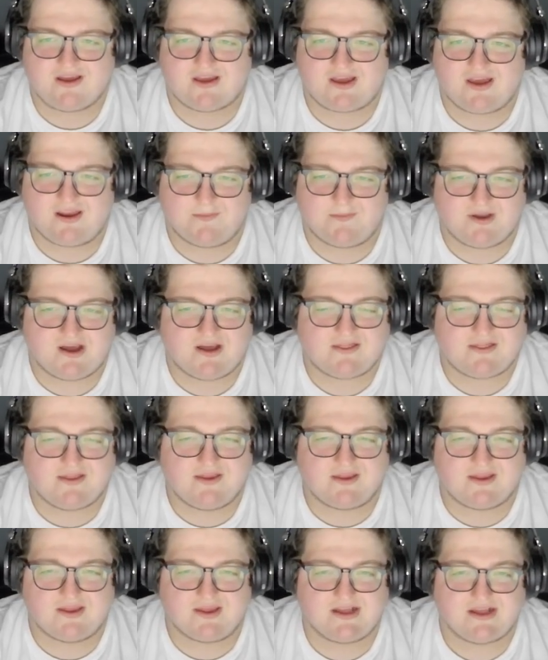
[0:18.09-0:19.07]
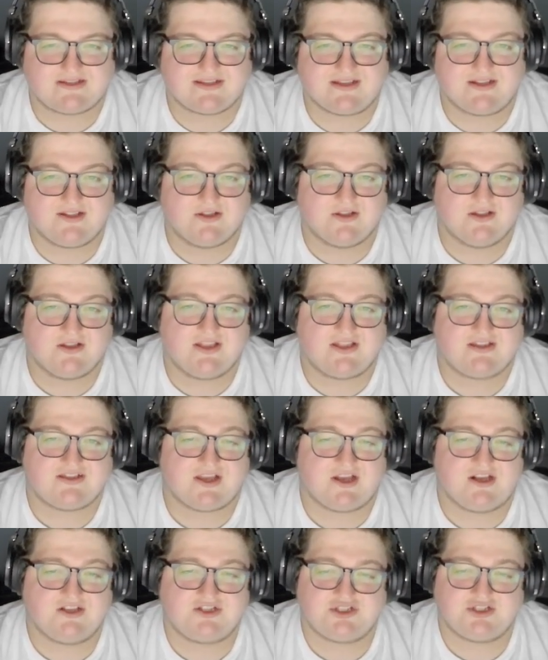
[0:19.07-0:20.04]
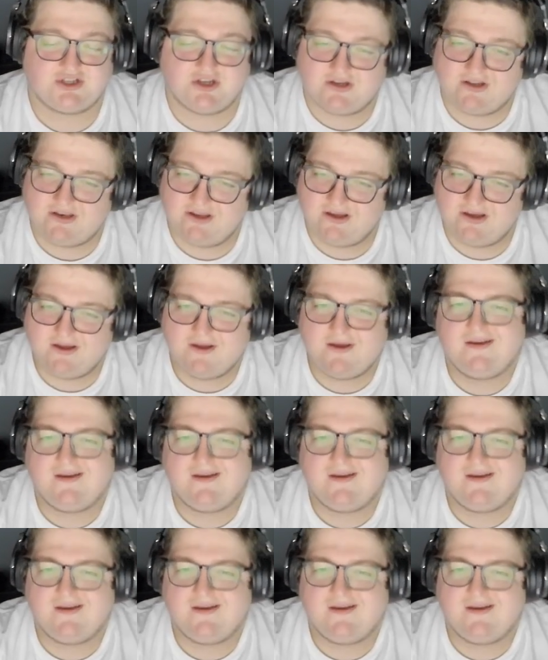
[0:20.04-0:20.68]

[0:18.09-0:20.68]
and I'm not thinking as clearly as I should.